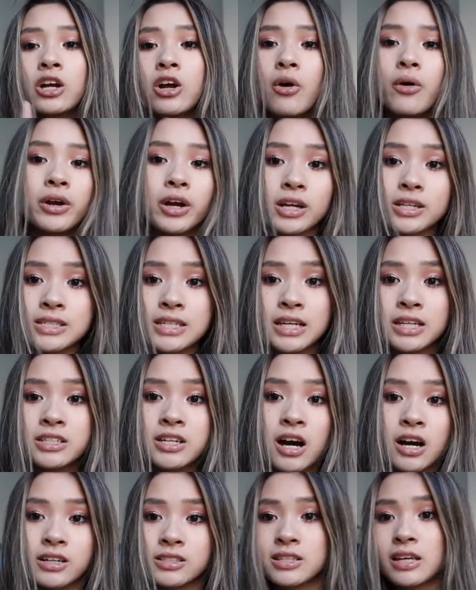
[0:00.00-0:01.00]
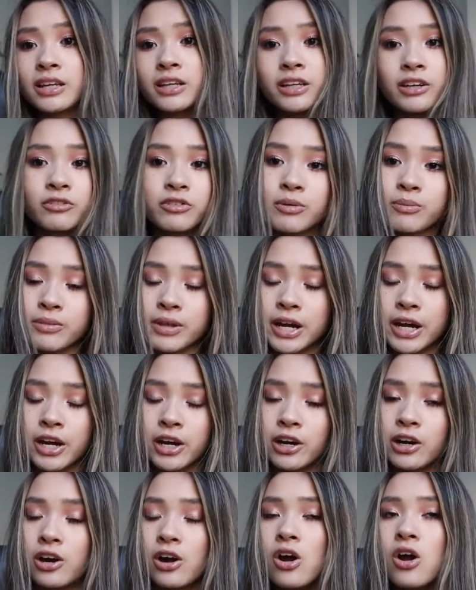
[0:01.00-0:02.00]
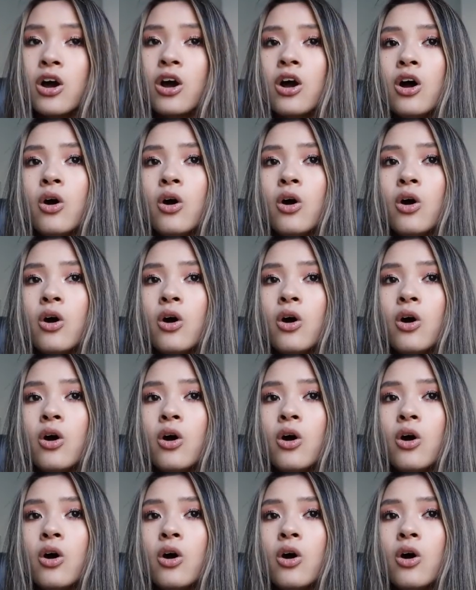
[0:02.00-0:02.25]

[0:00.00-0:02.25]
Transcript: going on TikTok, selling it from there